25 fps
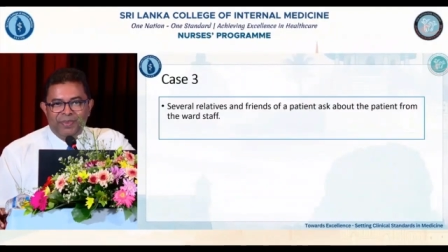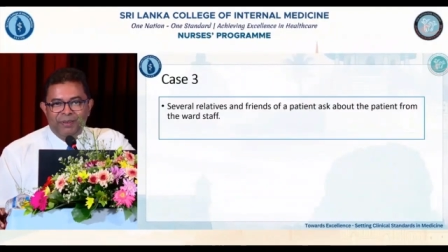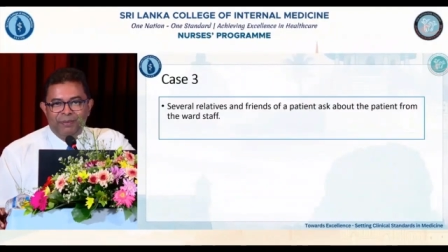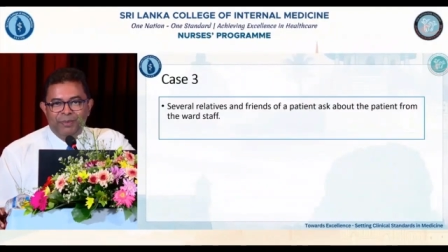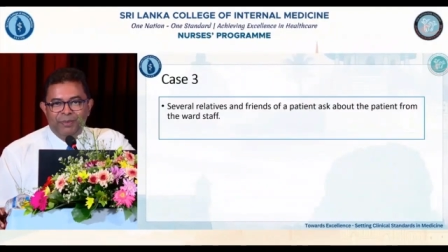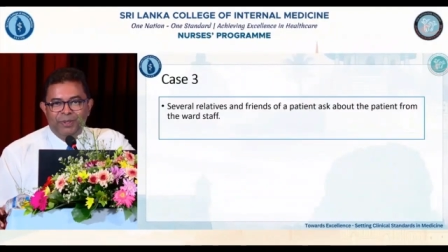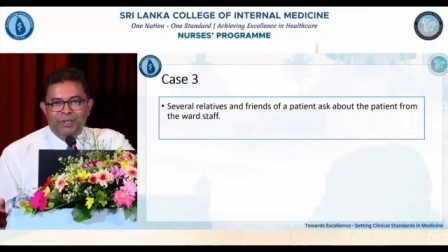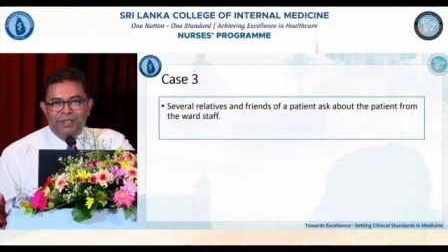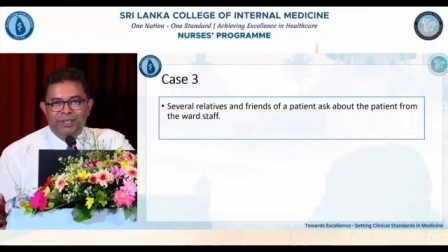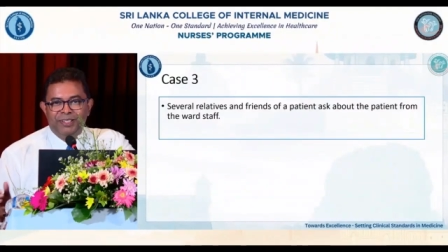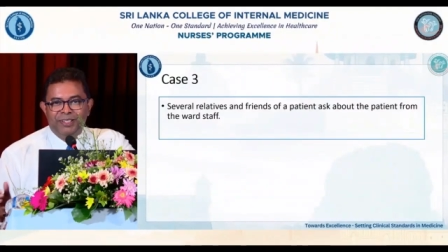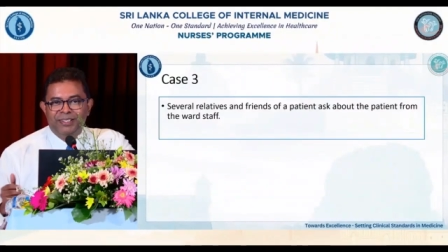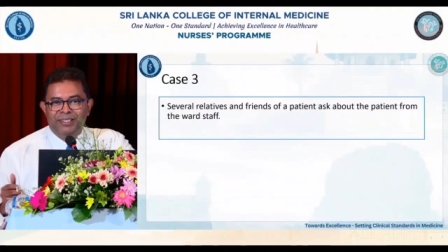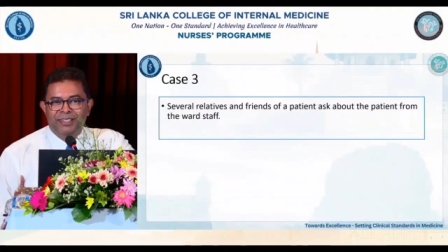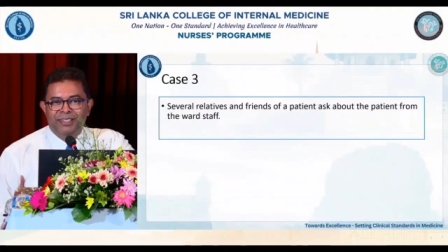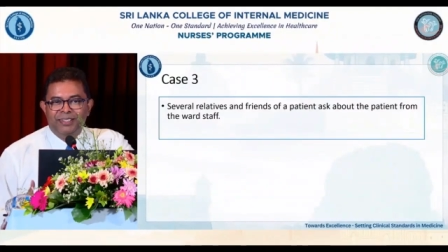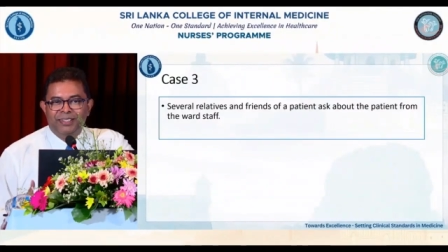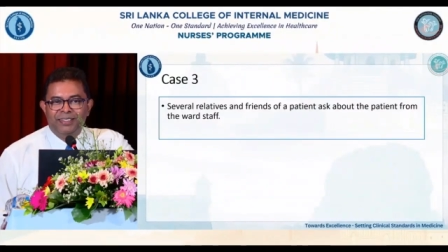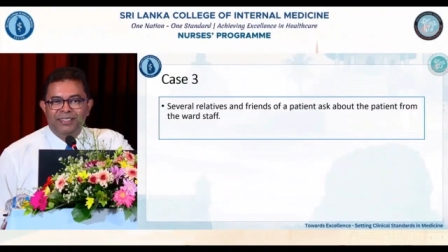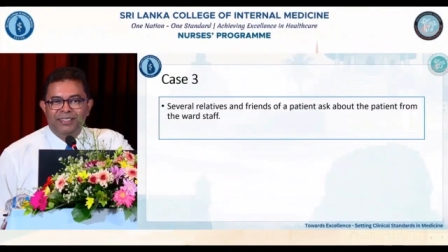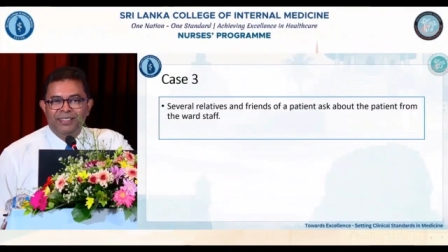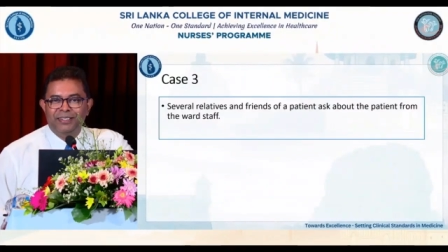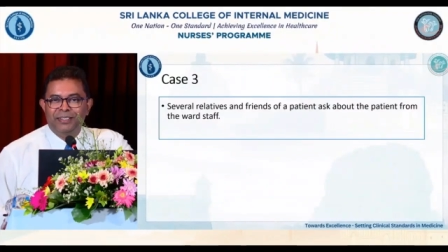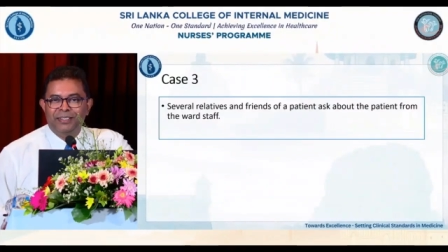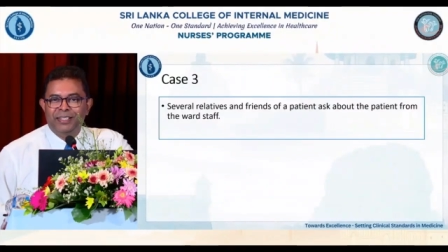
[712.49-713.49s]
Because
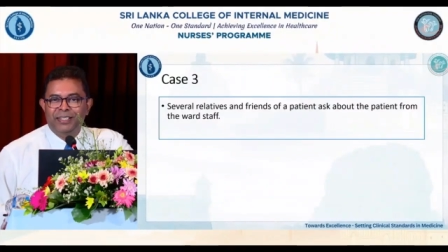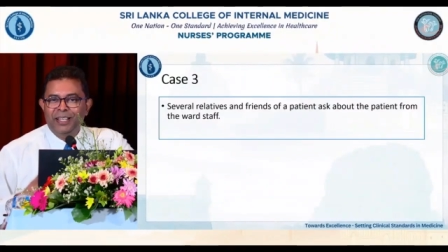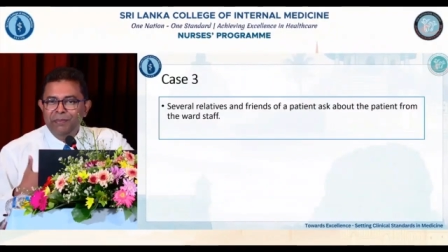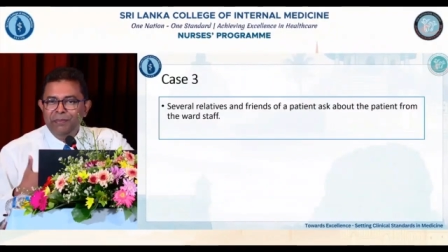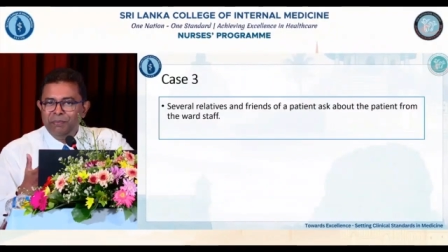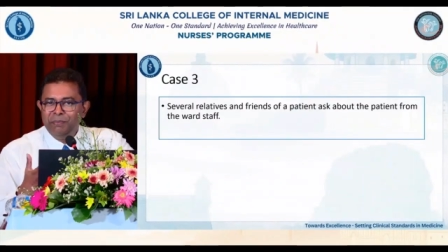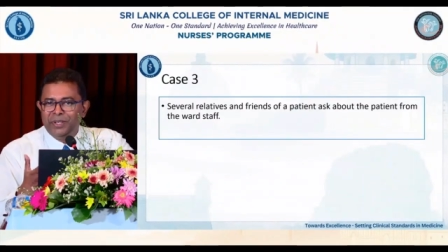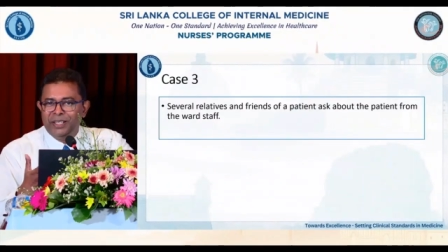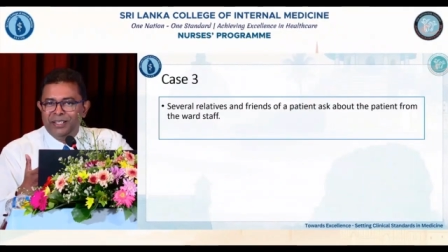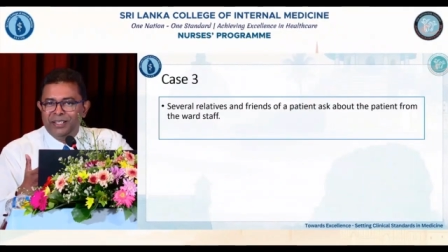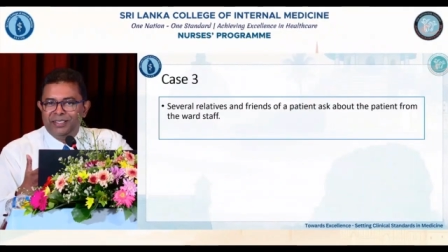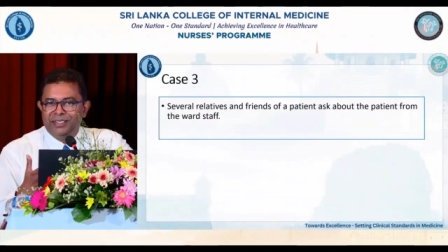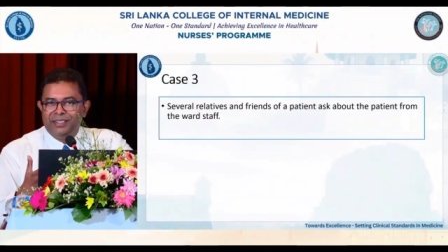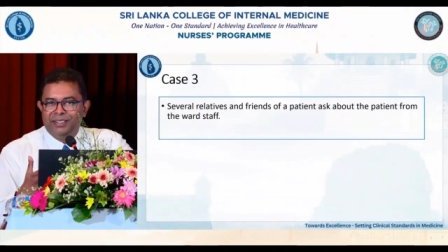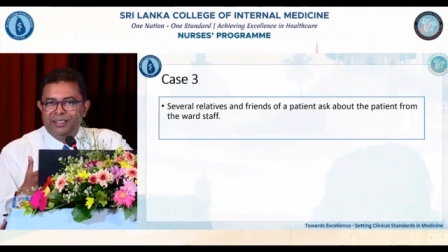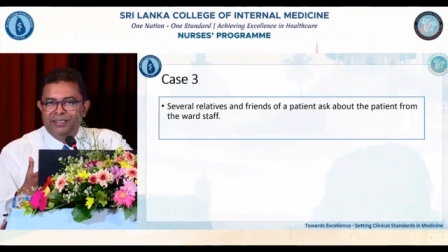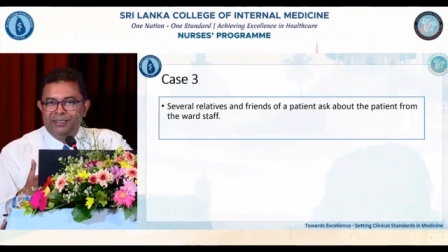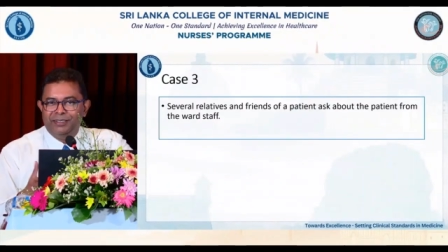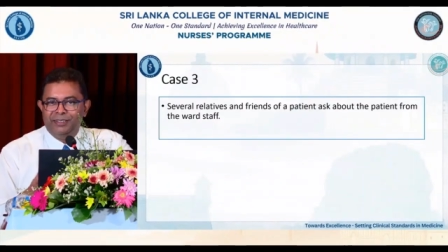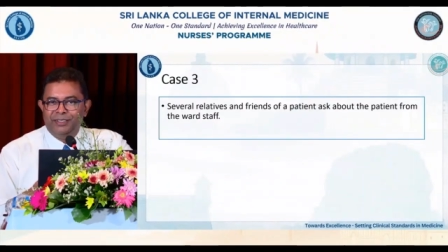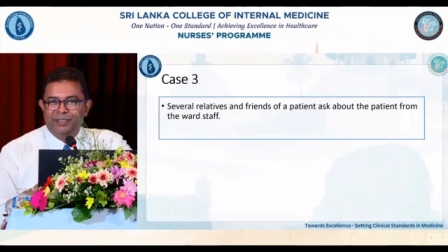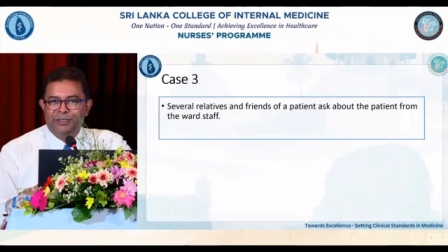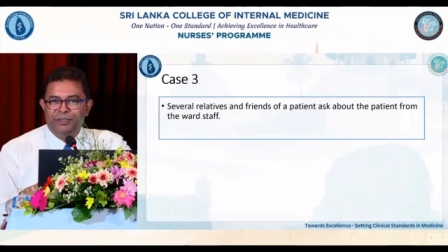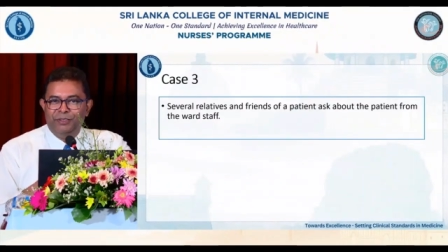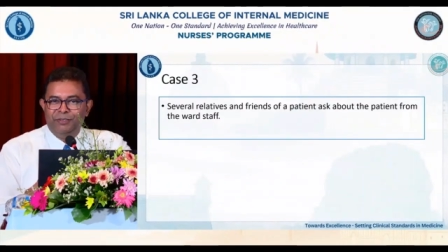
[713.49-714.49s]
the same patient,
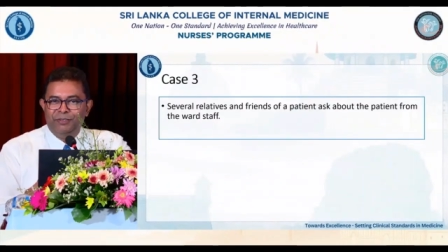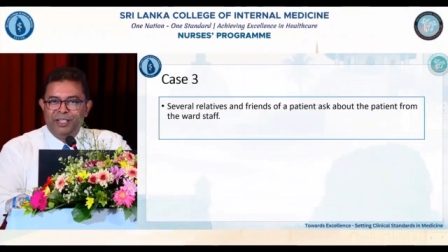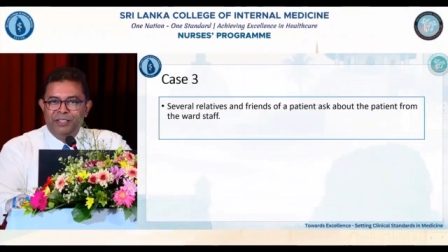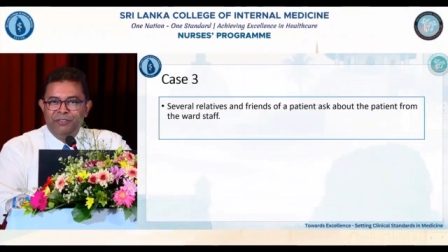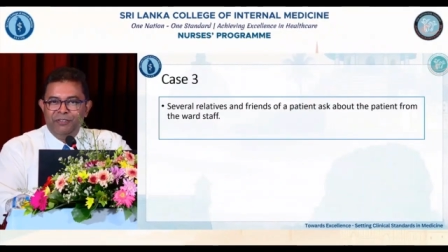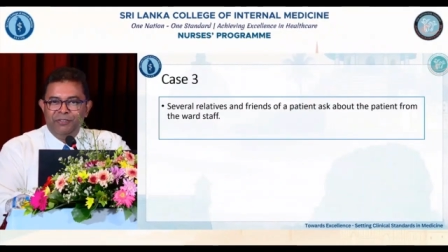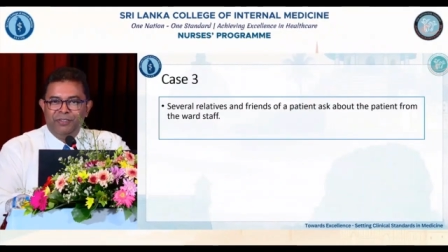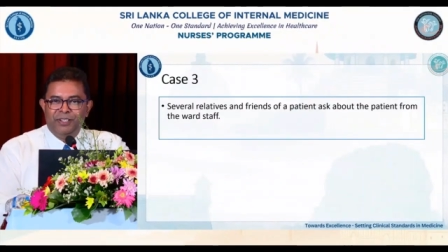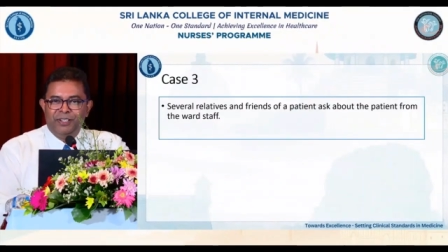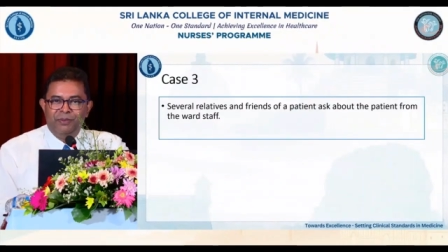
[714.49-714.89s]
wife